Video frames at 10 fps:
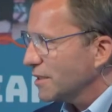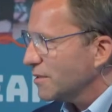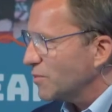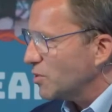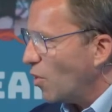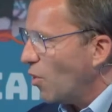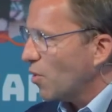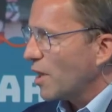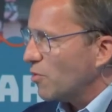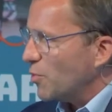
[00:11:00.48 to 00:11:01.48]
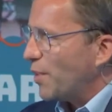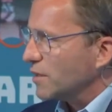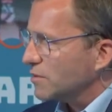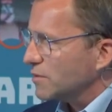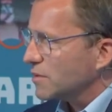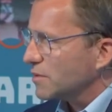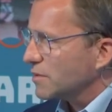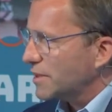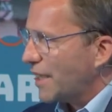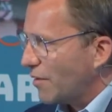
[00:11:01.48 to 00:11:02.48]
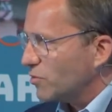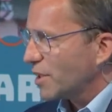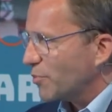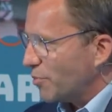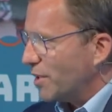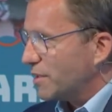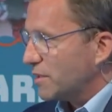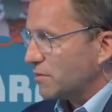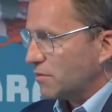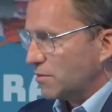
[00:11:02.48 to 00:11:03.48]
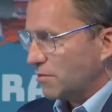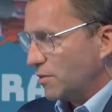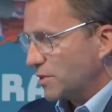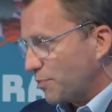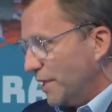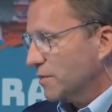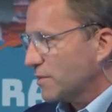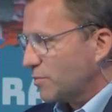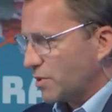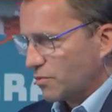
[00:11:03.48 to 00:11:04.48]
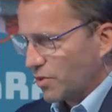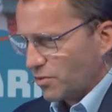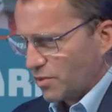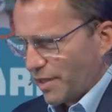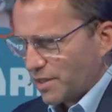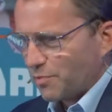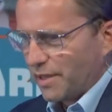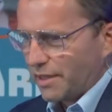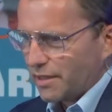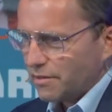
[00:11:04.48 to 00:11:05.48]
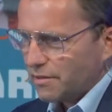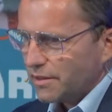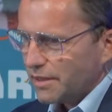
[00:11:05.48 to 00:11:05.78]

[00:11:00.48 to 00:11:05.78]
but all our partners, they have the capabilities, or spinners, because we are talking about spinning here,